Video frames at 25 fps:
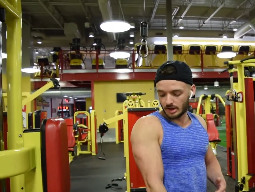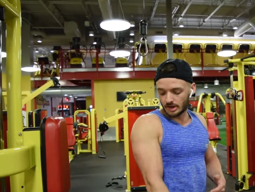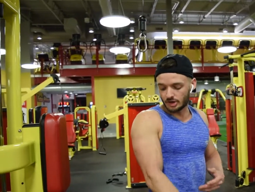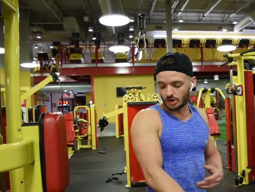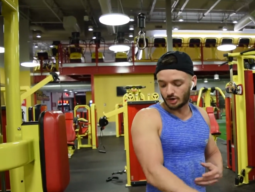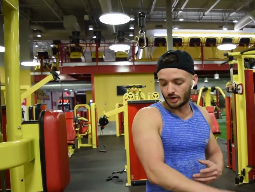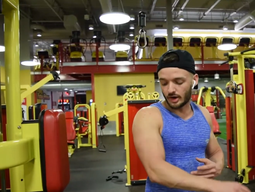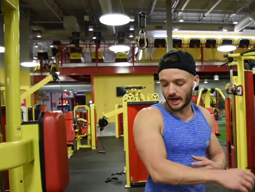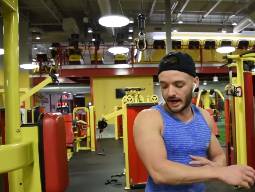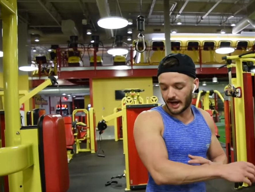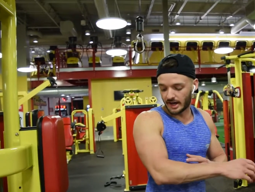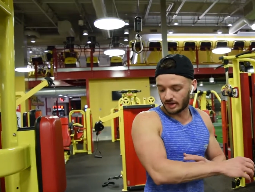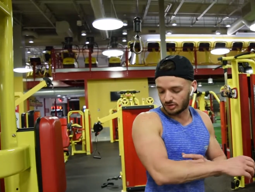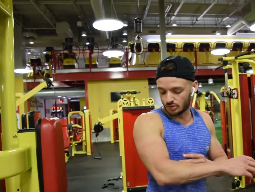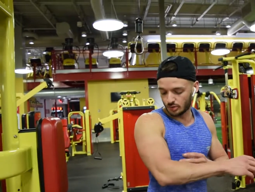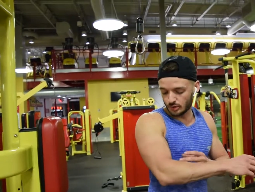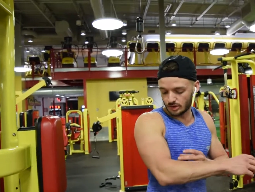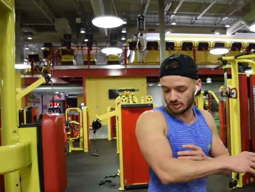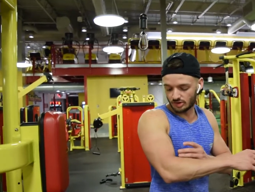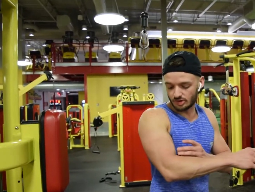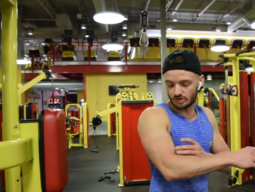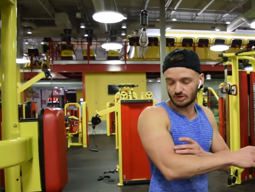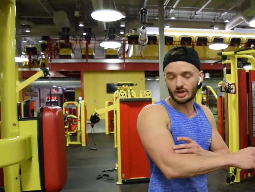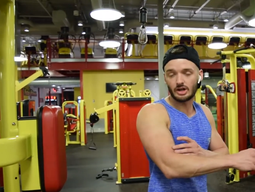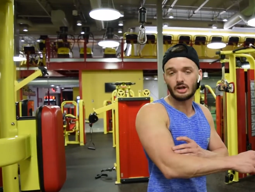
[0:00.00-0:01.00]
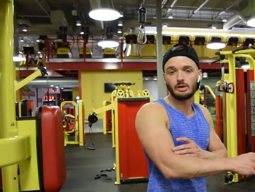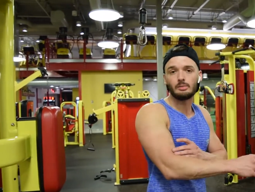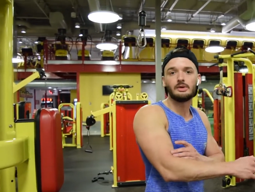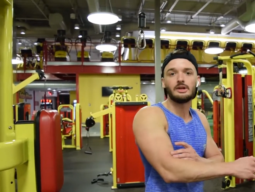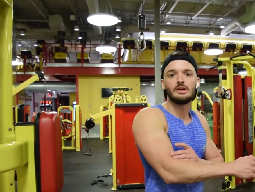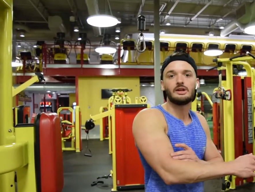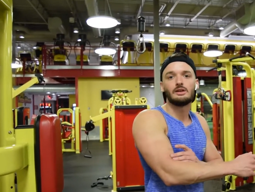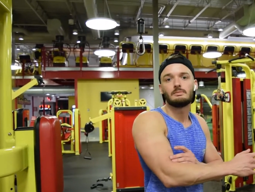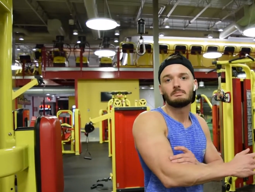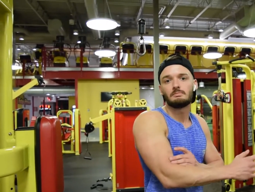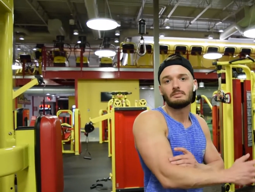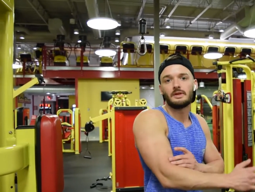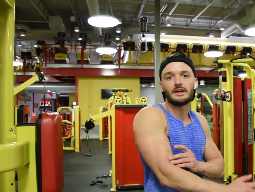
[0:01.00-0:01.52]
you're actually just gonna
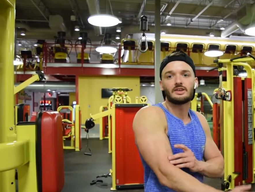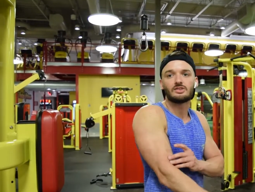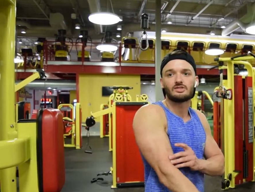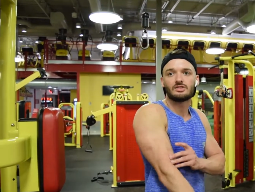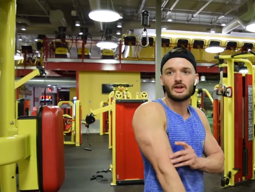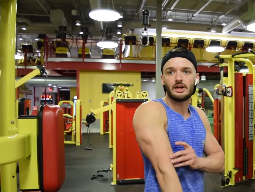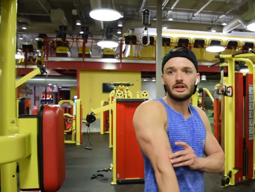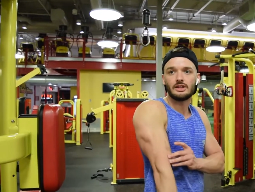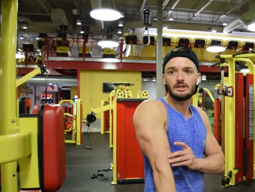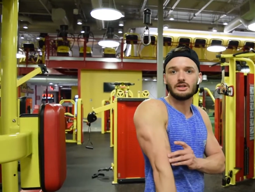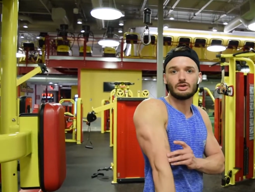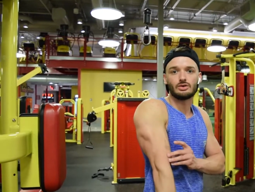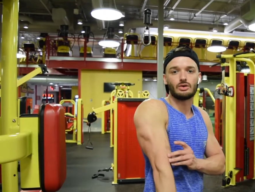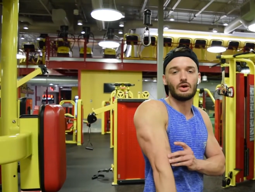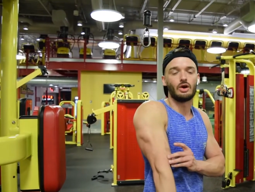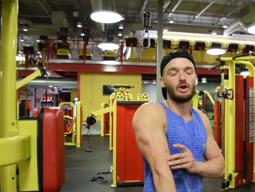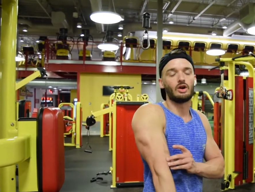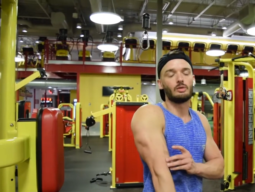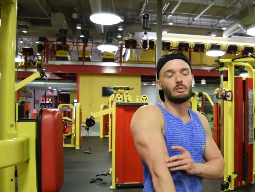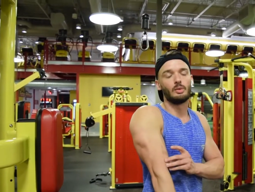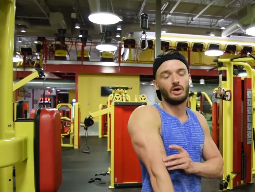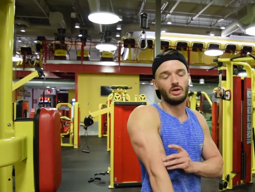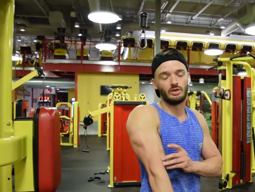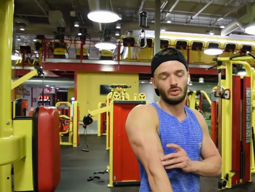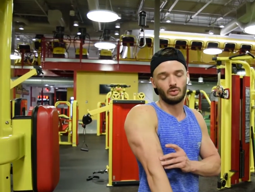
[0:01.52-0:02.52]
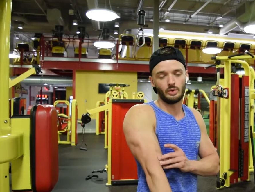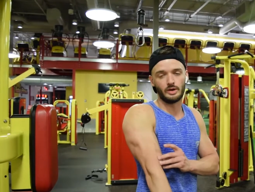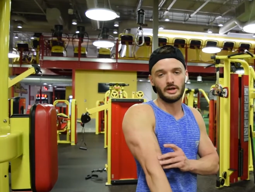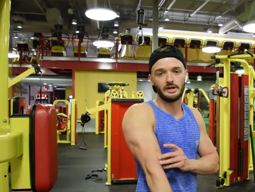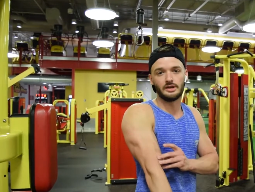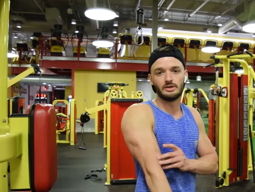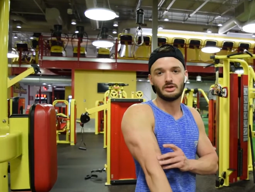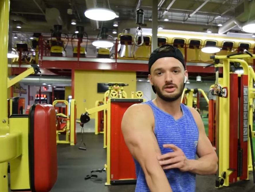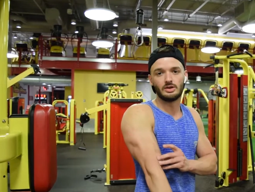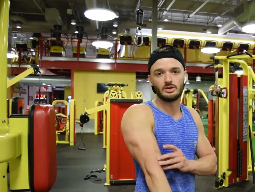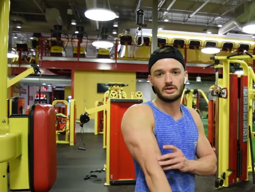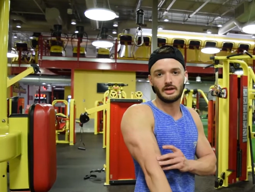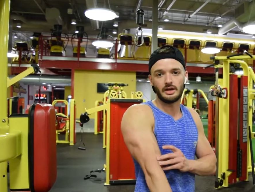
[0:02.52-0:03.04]
be extending your arm all the way,
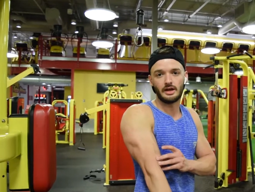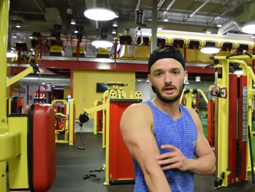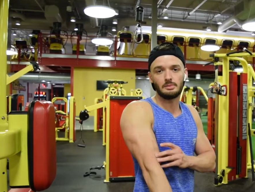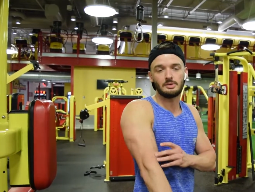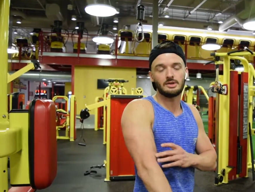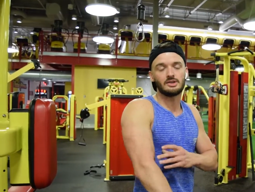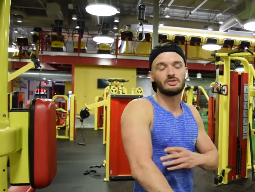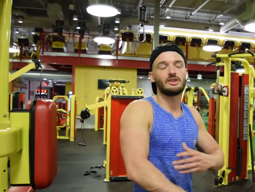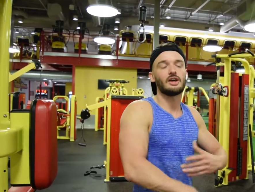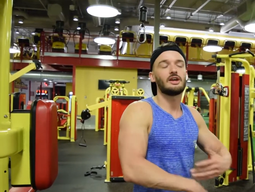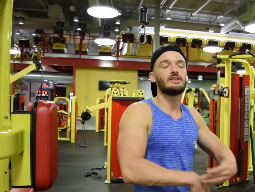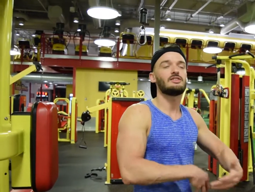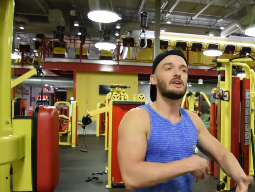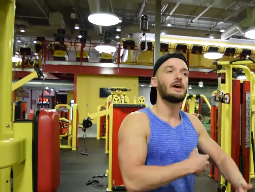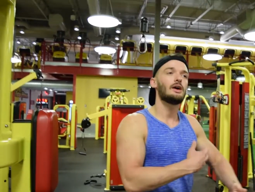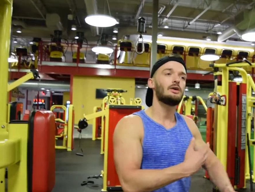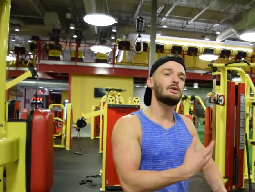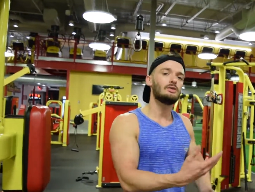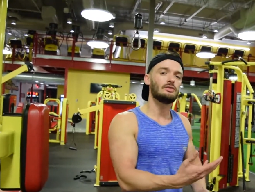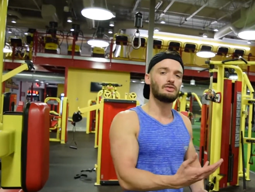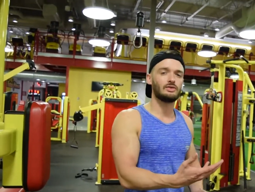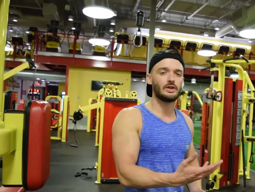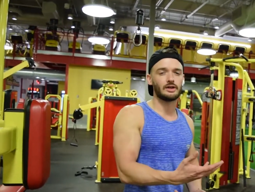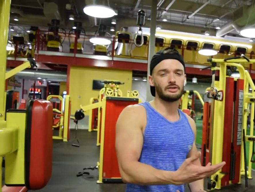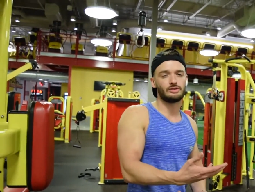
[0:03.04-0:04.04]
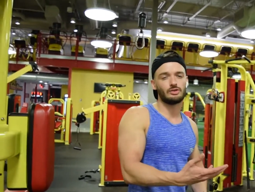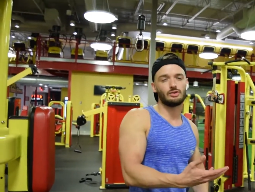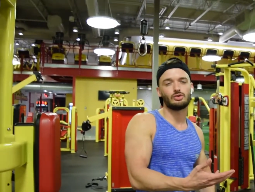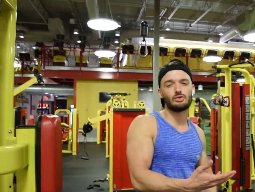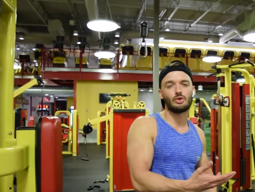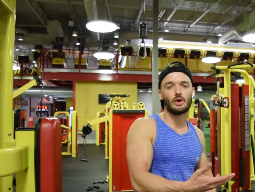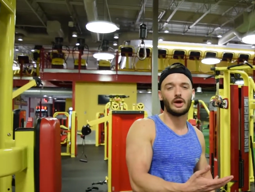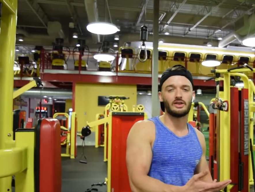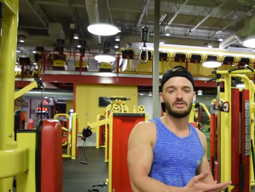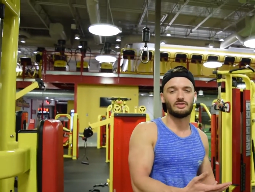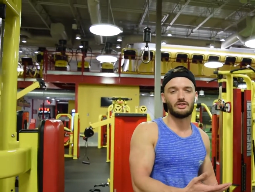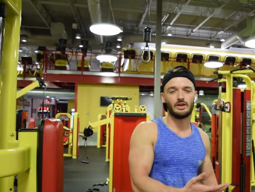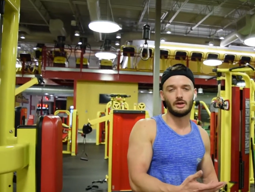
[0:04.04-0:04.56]
okay? Because that's how you flex your
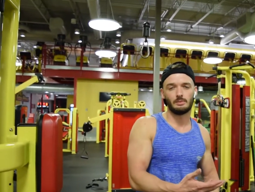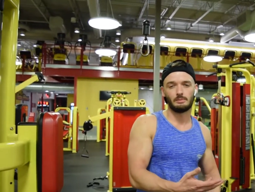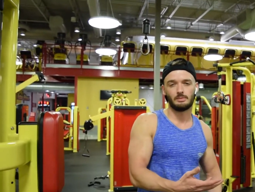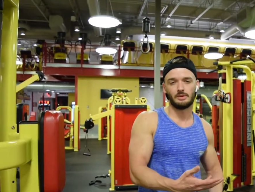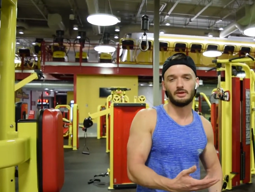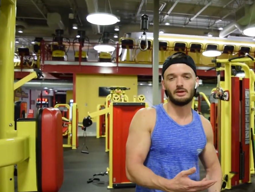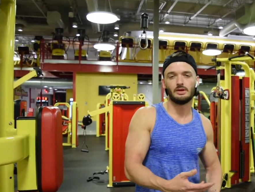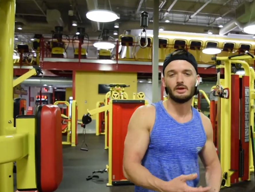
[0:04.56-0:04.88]
tricep.